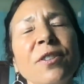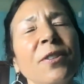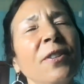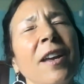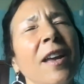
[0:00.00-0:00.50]

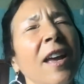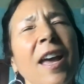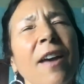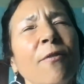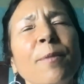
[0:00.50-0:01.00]
to,
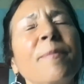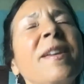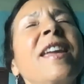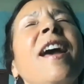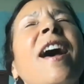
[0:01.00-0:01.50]
for
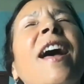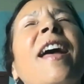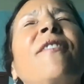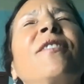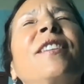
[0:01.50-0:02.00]
me, I
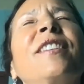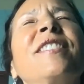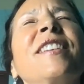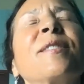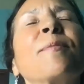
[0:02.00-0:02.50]
have
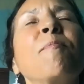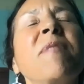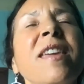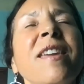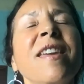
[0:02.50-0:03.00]
to just
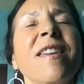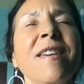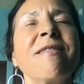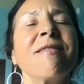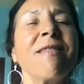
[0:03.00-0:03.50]
be
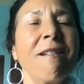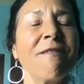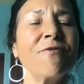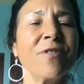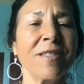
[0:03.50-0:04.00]
in
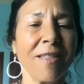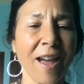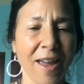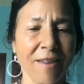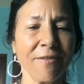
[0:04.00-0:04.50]
love with
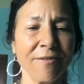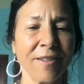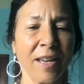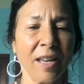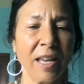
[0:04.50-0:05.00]
life